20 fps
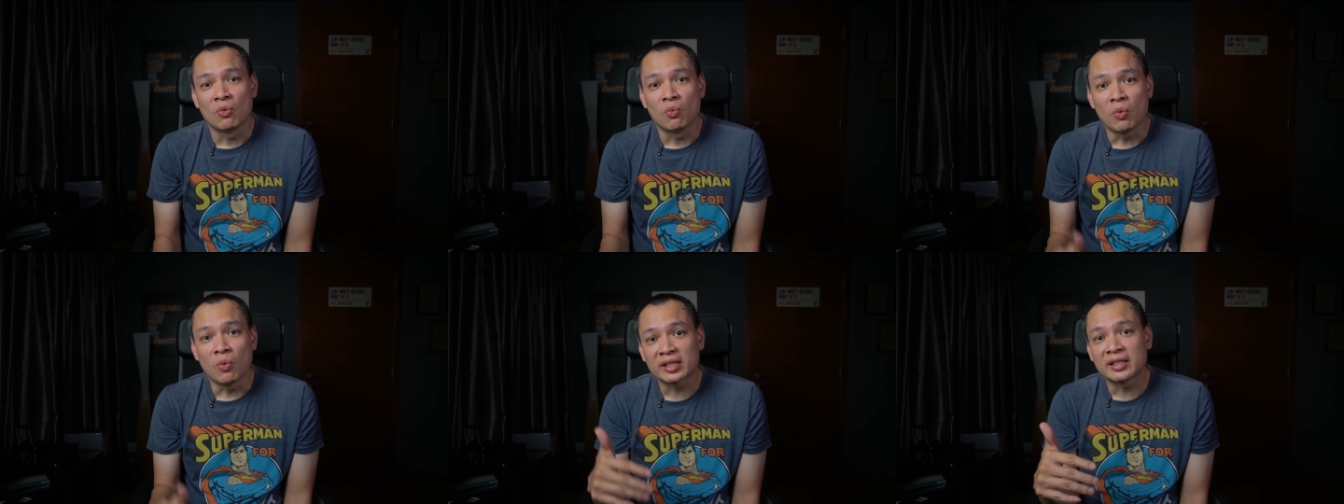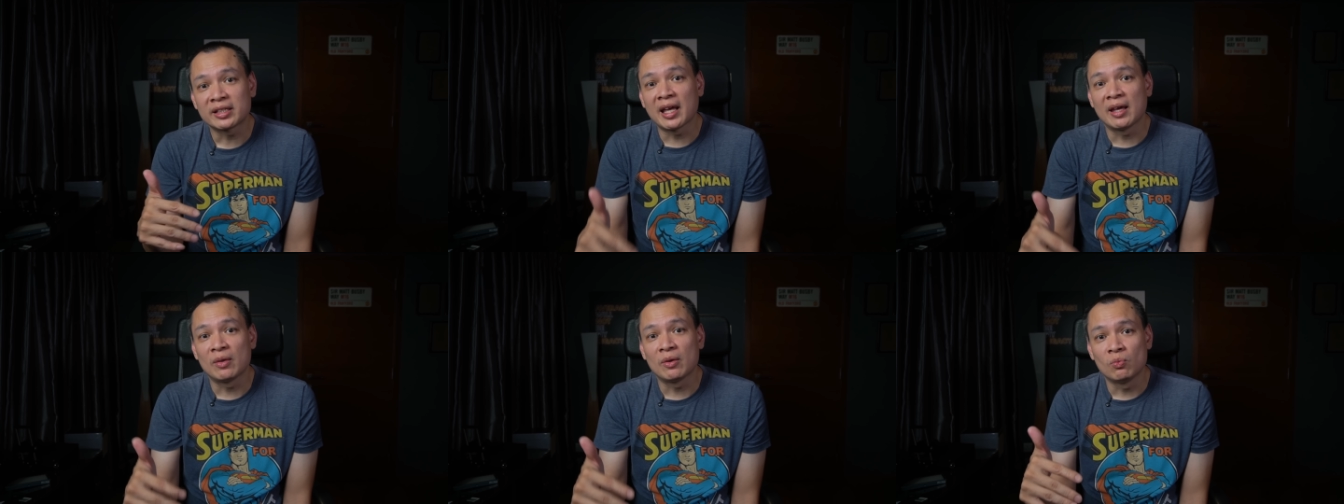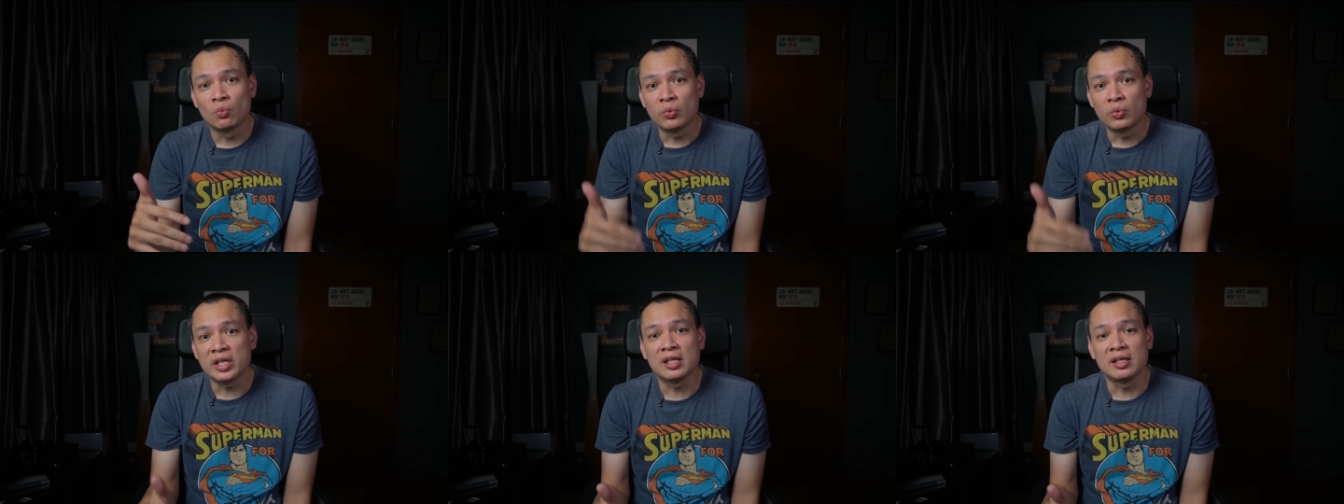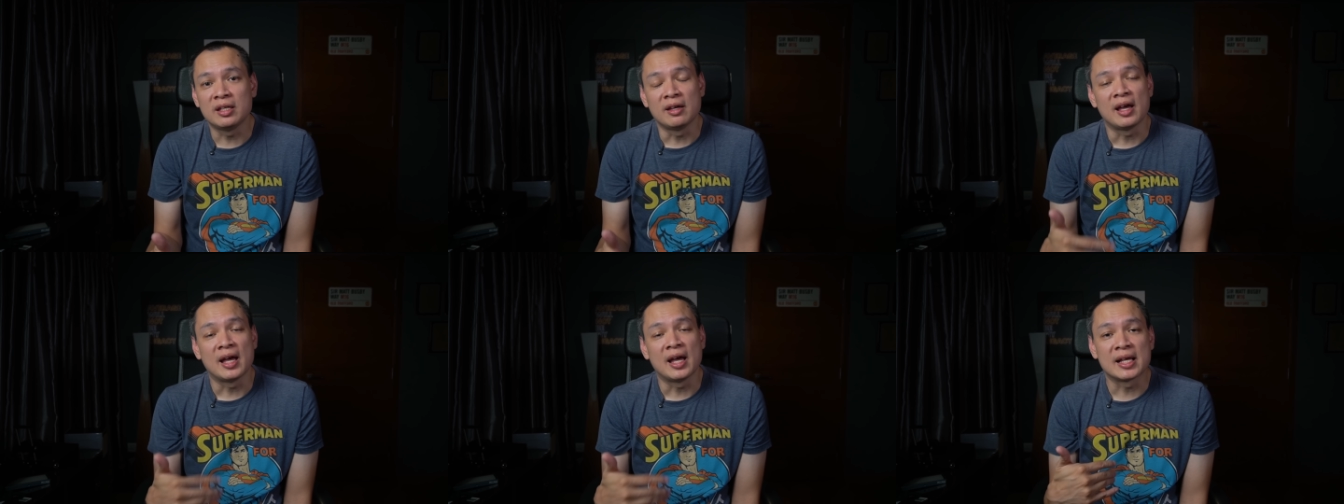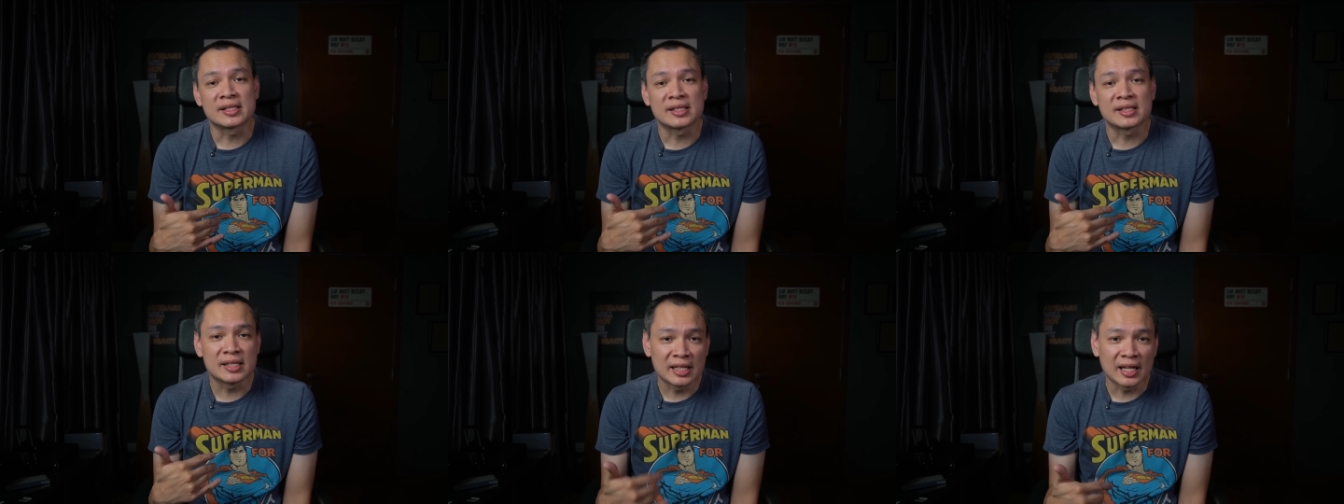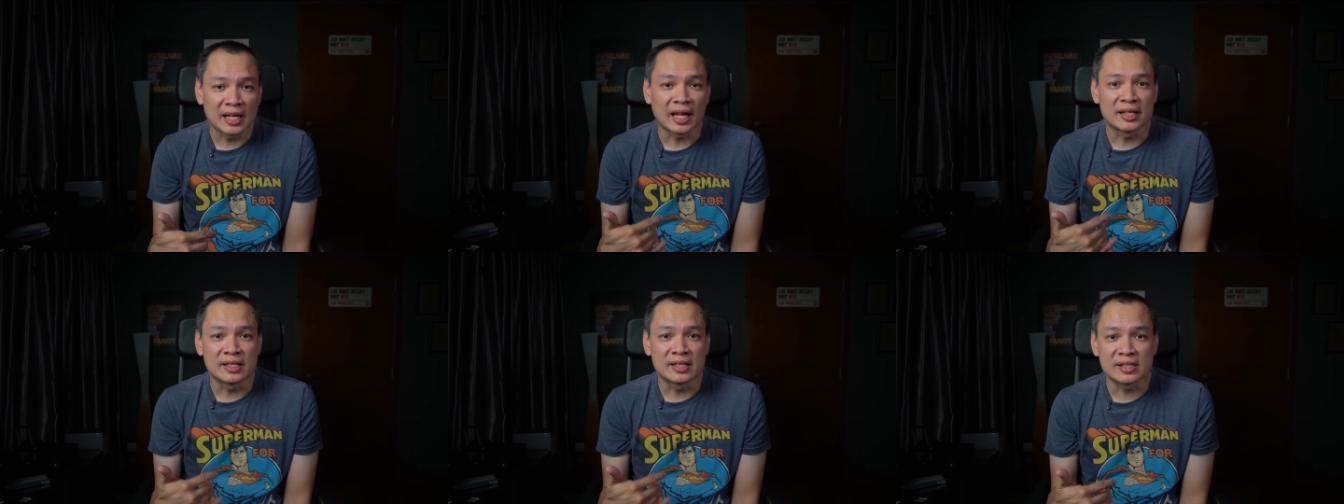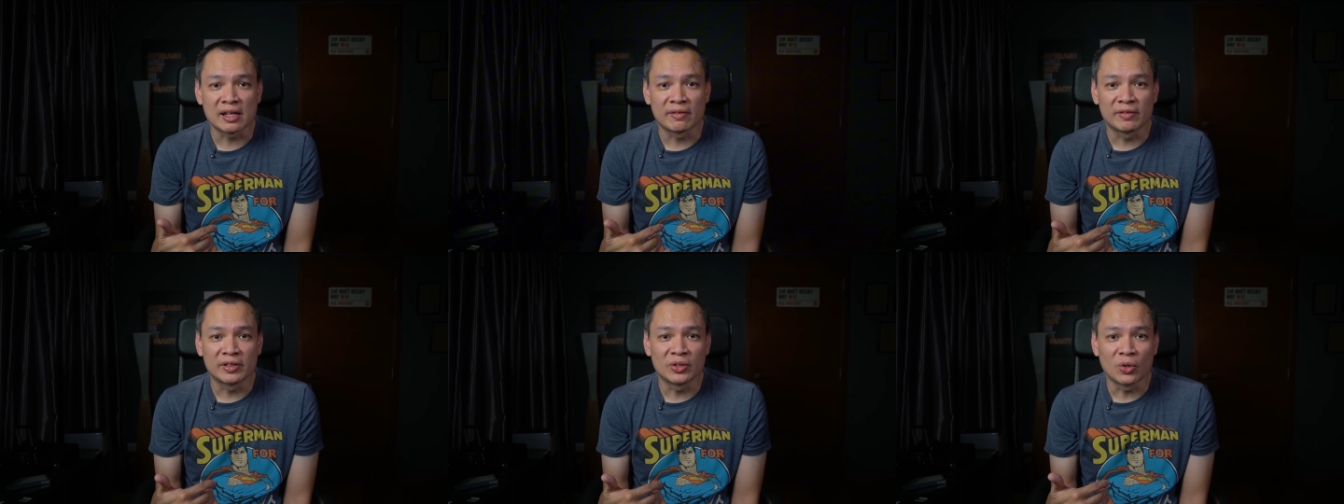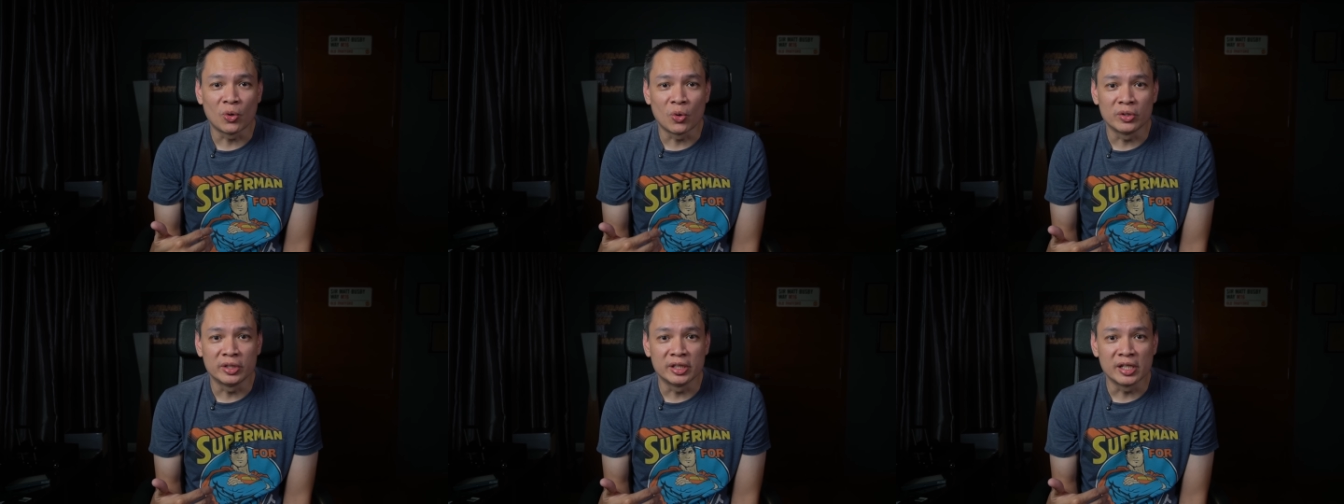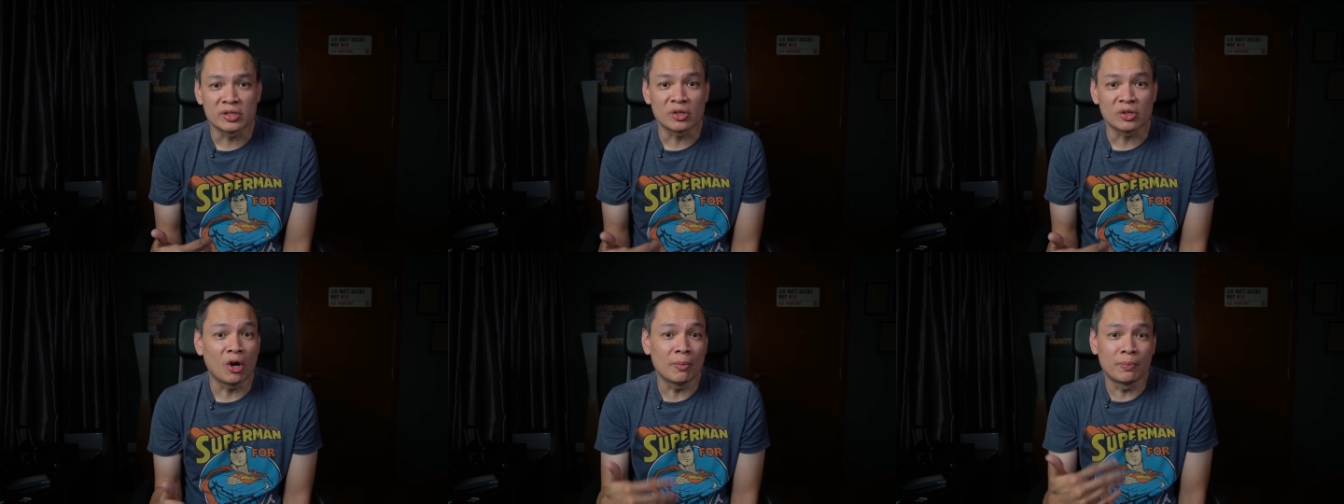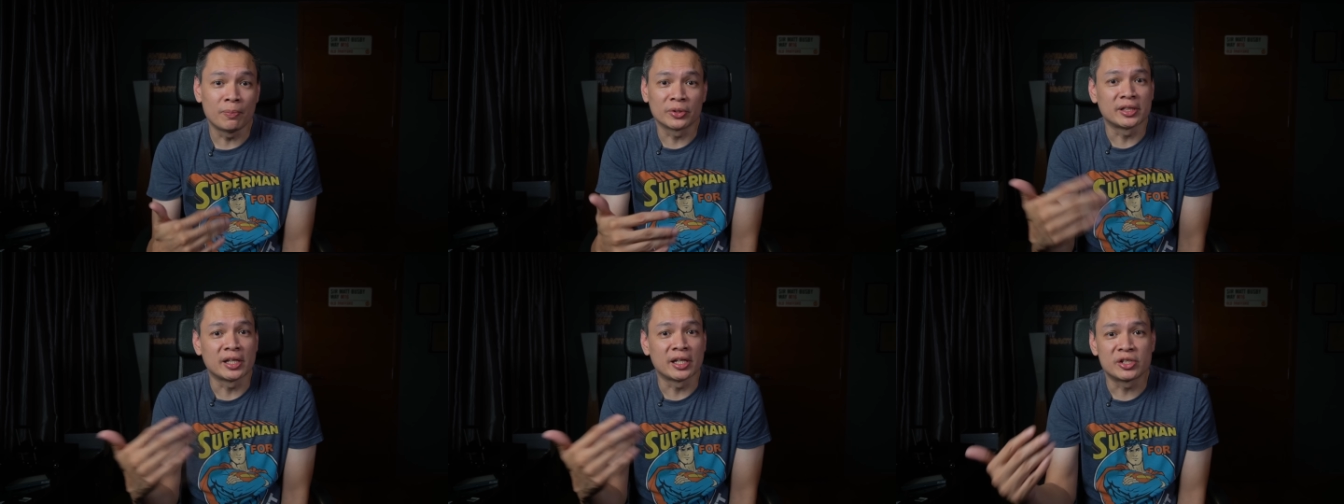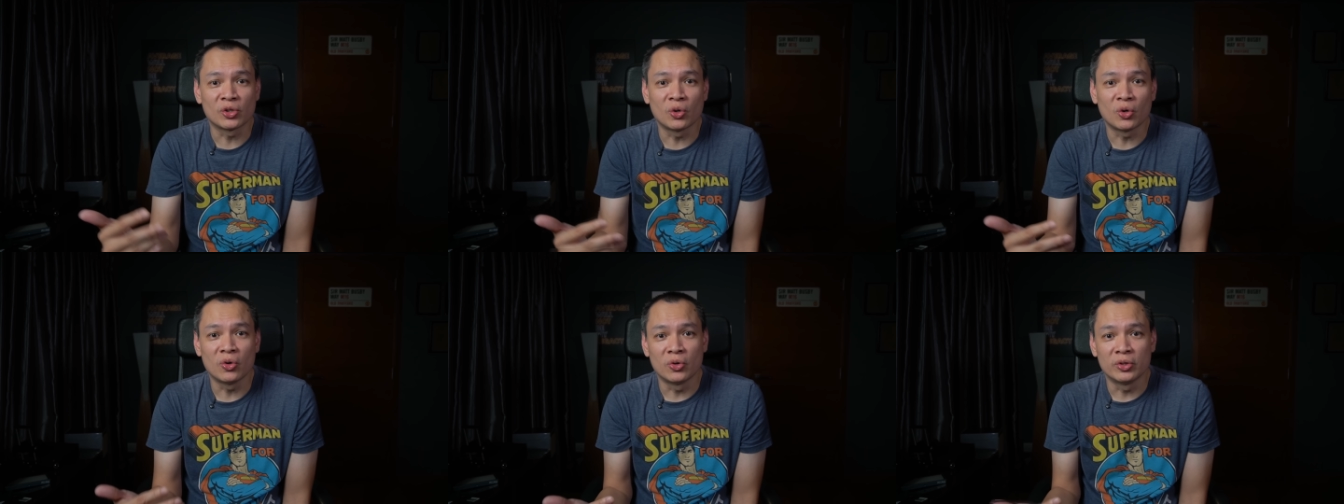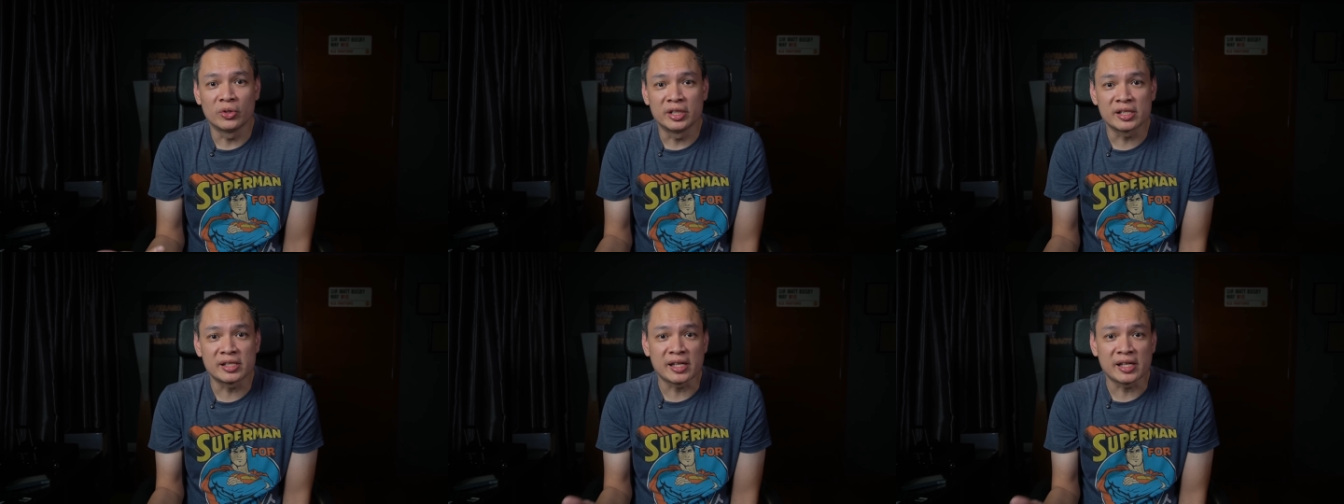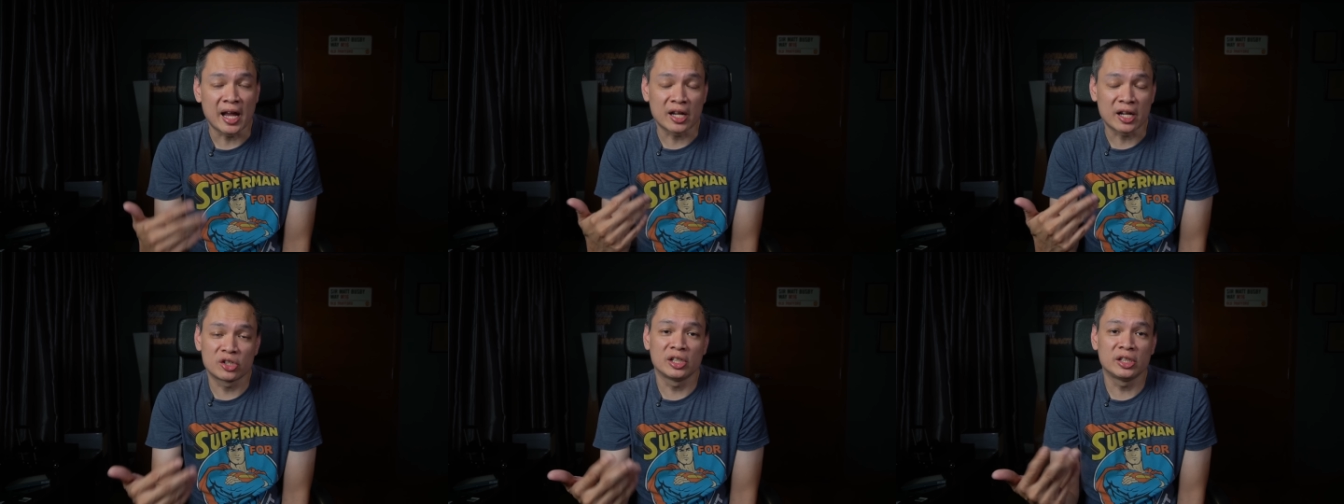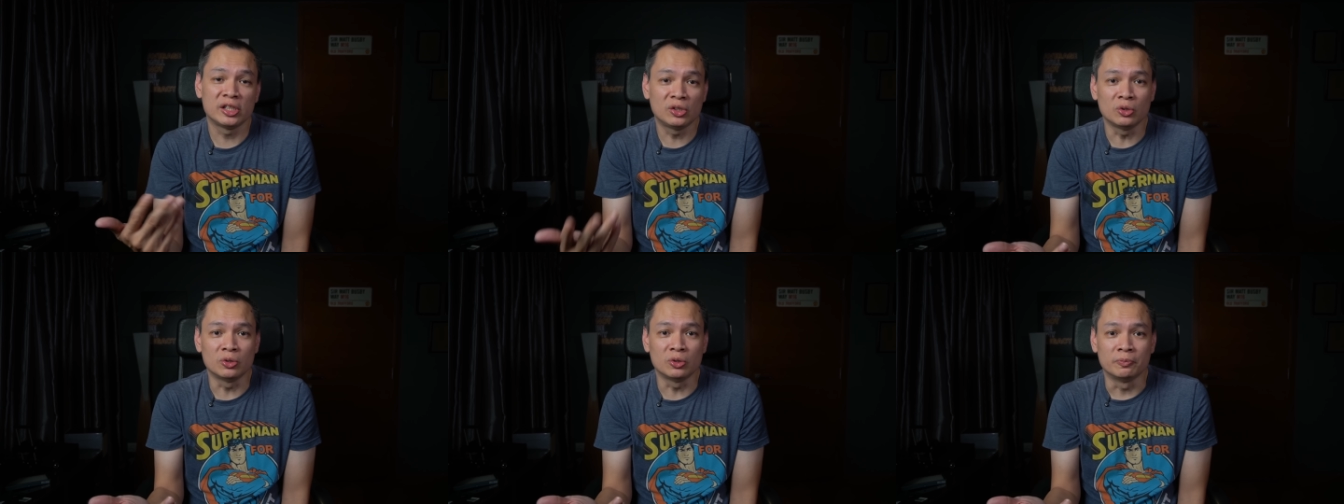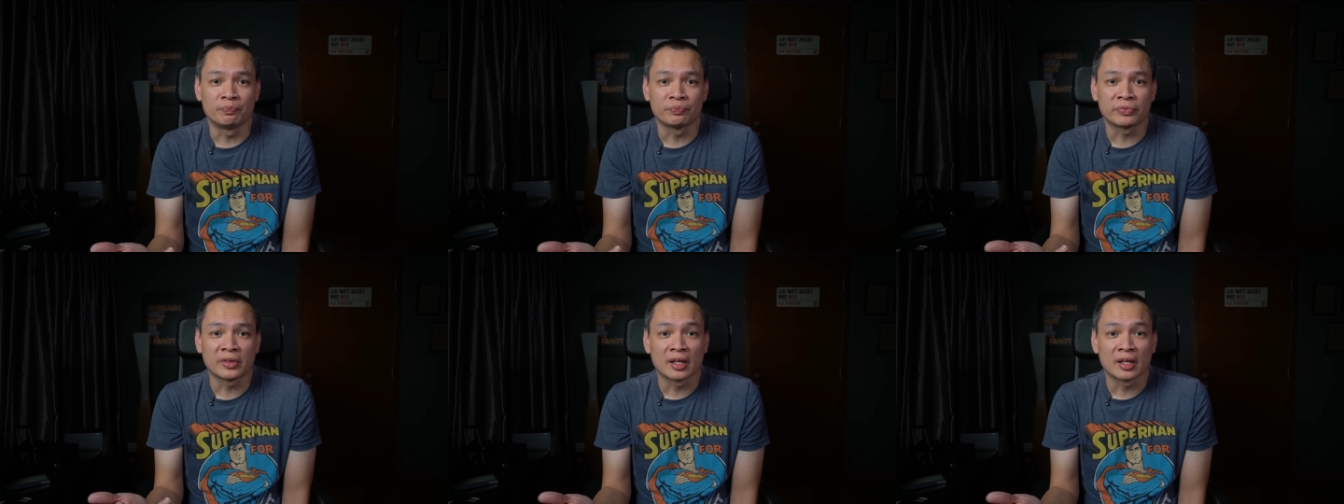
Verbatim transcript: what can we as Sealion 7 owners or potential owners actually do?